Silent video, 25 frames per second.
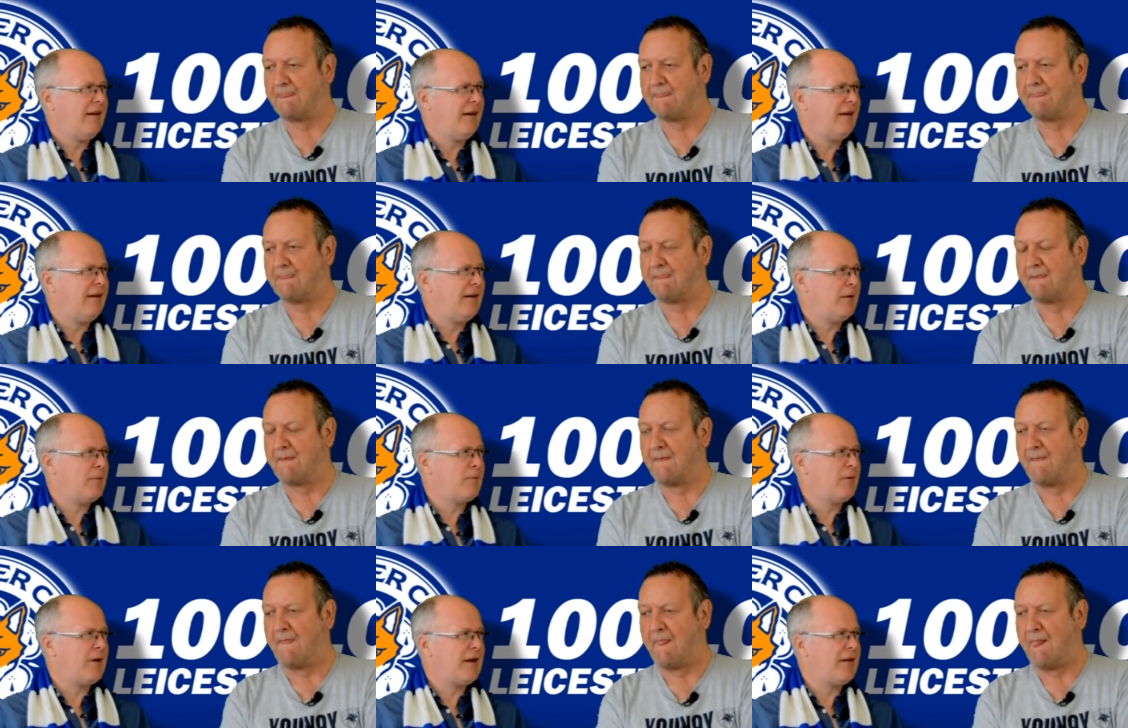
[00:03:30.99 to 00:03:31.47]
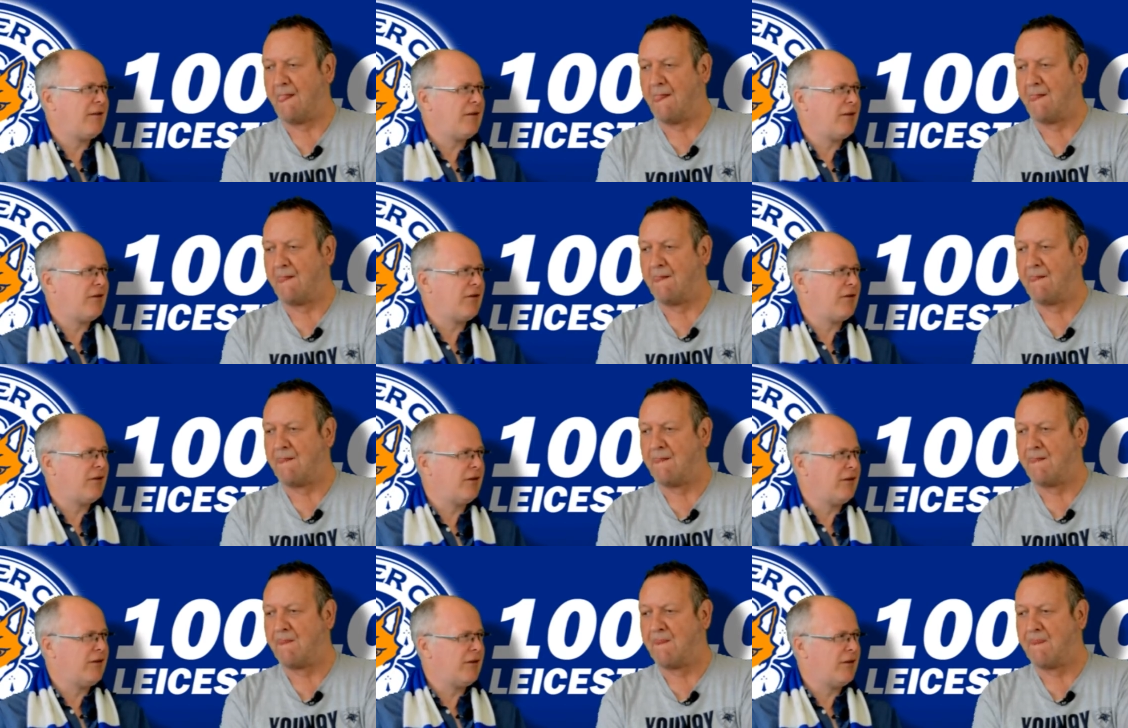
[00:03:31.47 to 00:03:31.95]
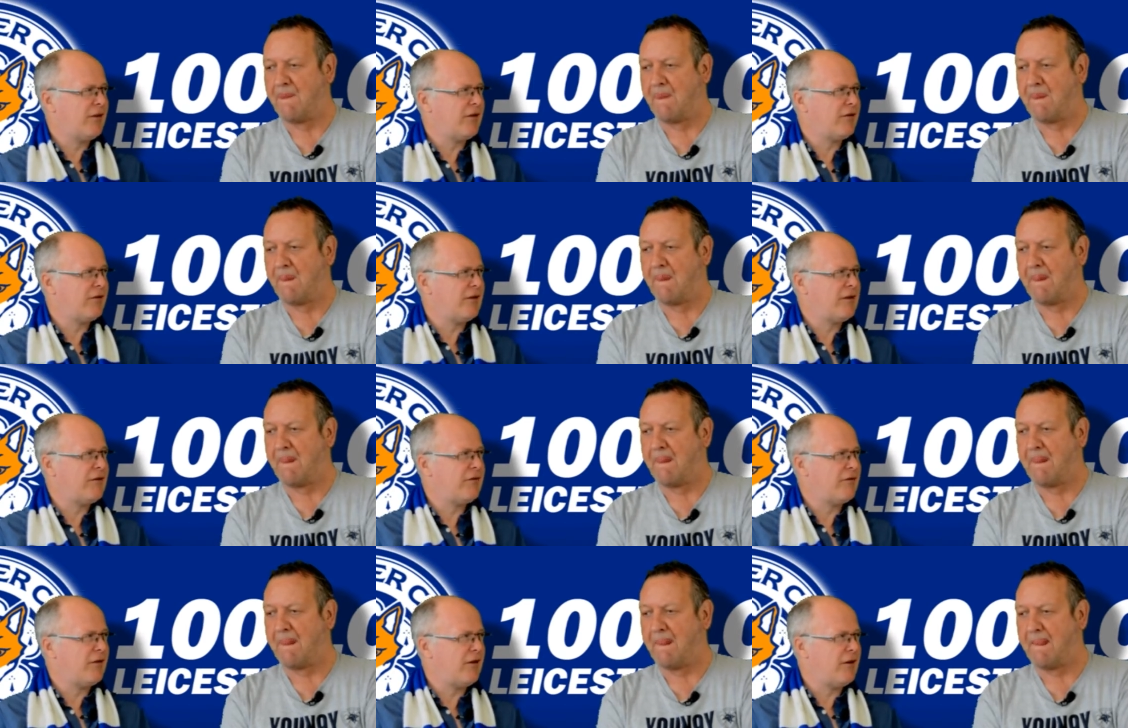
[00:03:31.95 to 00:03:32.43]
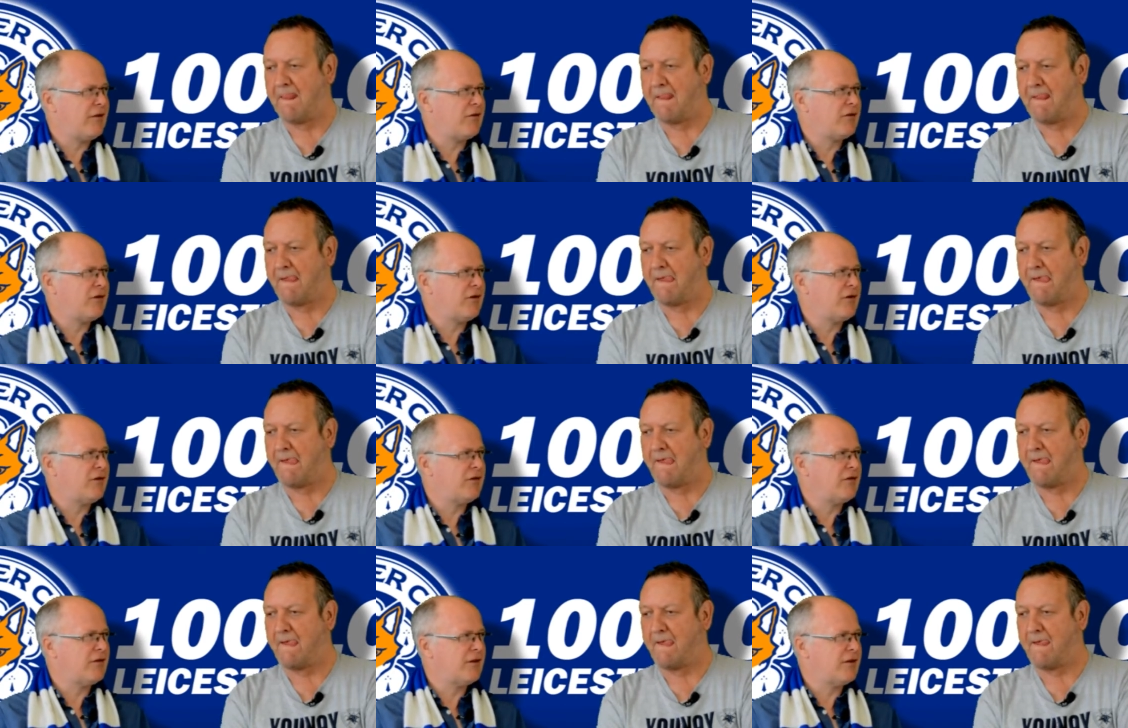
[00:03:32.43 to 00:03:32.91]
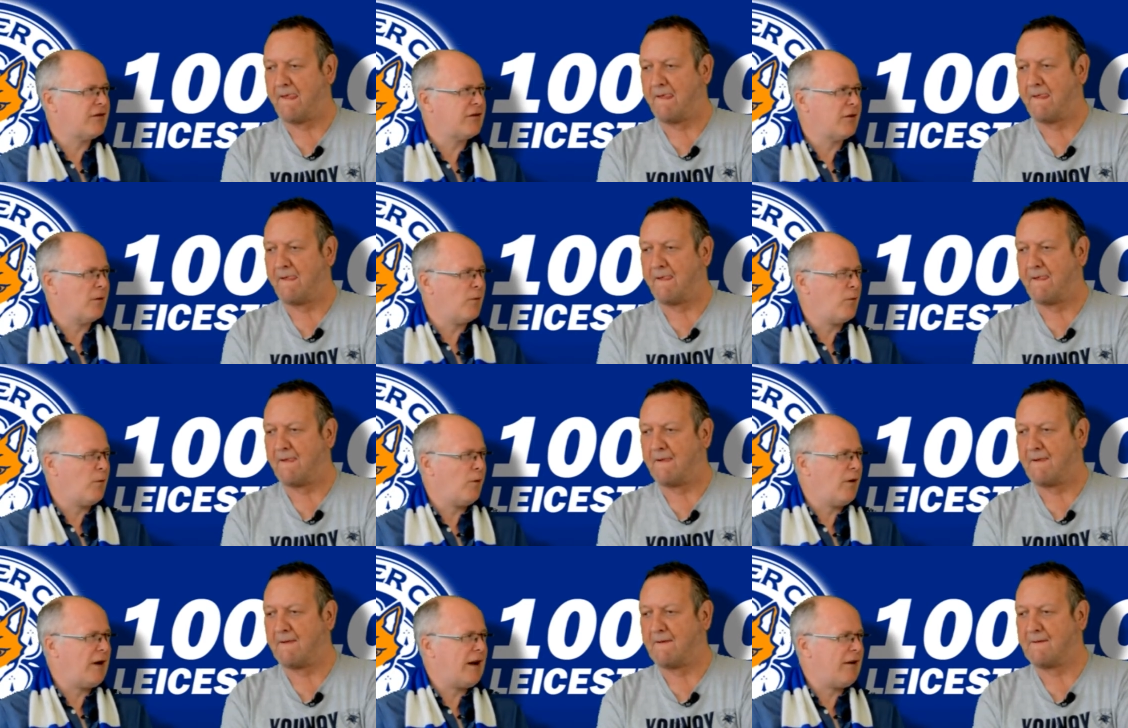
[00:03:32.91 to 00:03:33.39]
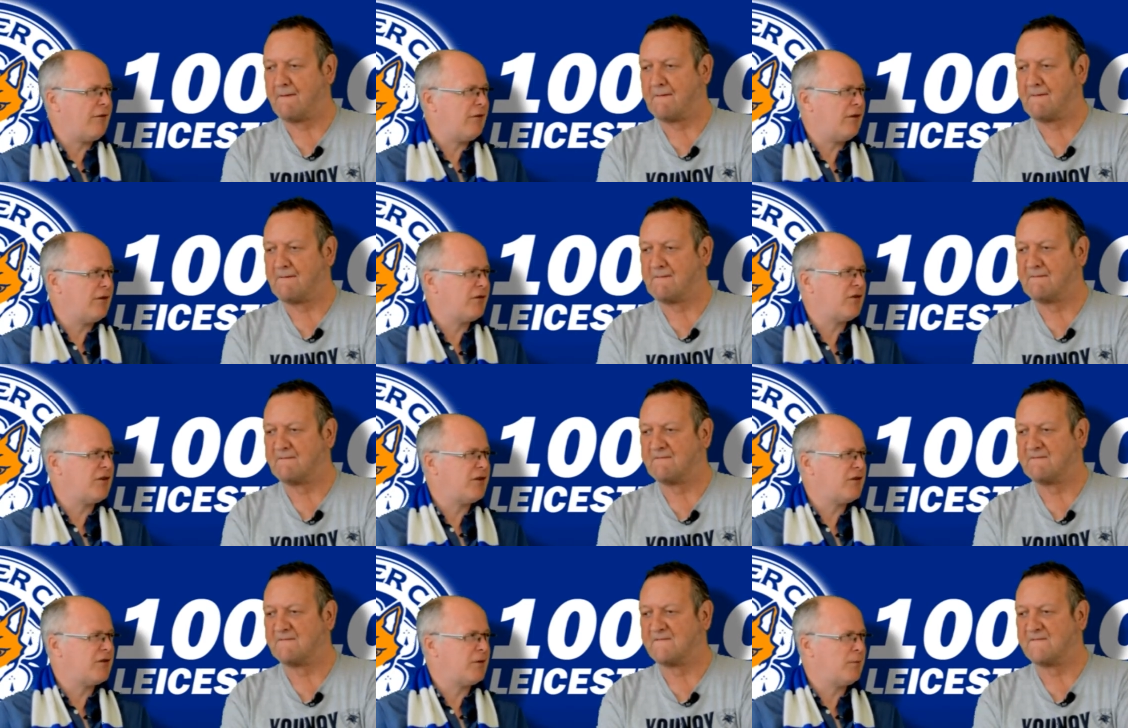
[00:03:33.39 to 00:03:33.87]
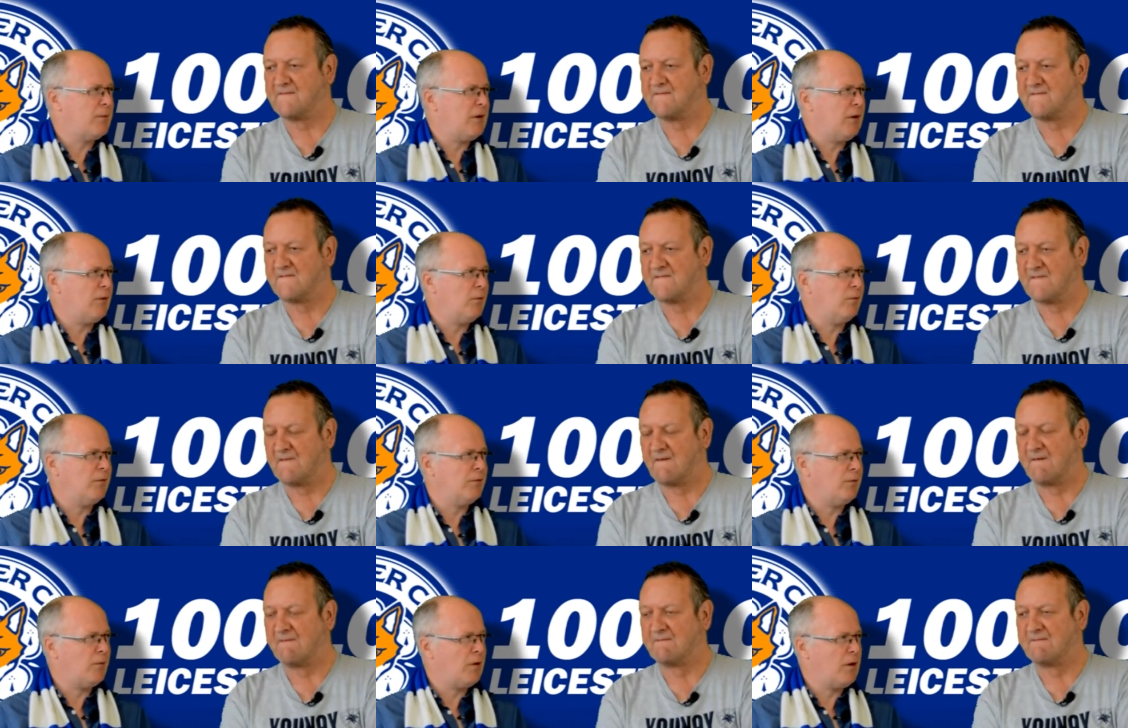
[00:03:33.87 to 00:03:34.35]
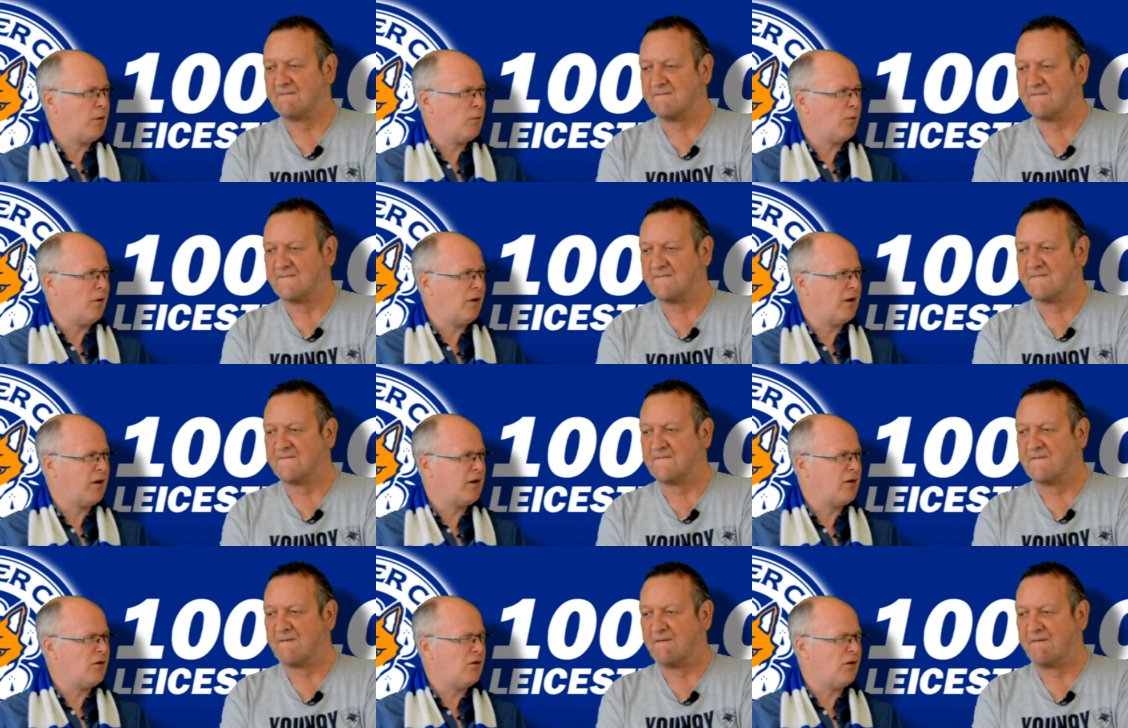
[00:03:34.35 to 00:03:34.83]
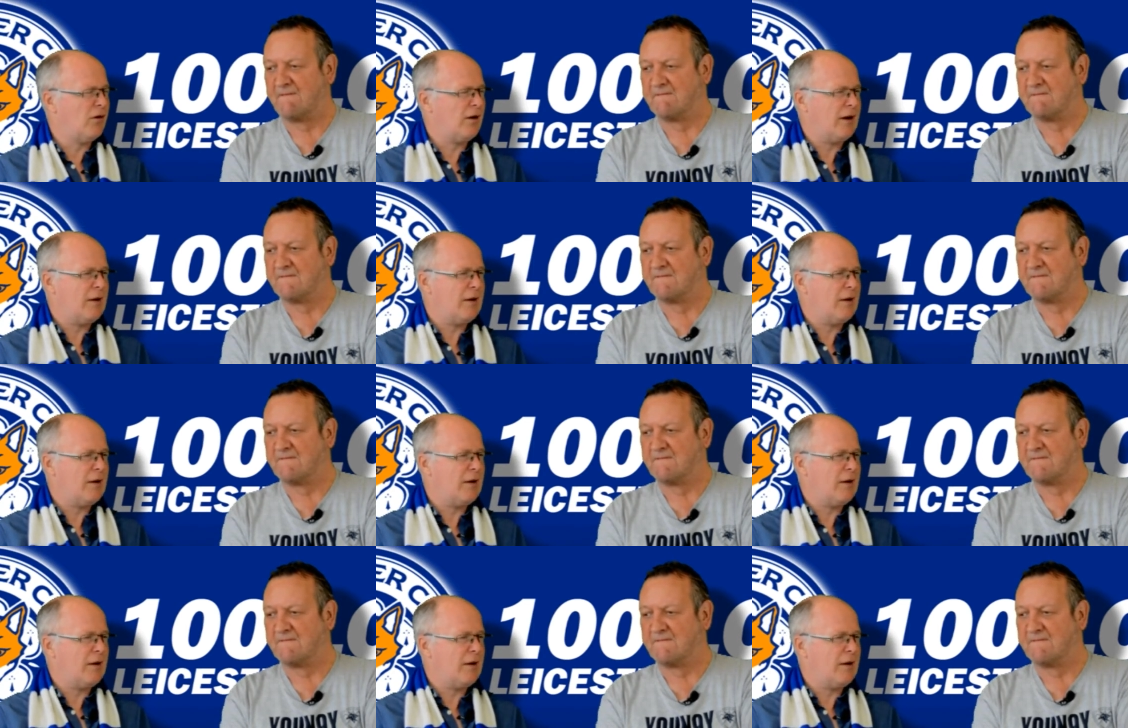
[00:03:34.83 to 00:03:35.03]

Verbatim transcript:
Speaker 1: uh, playing the, th the 3-5-2 system or whatever system you, you want to call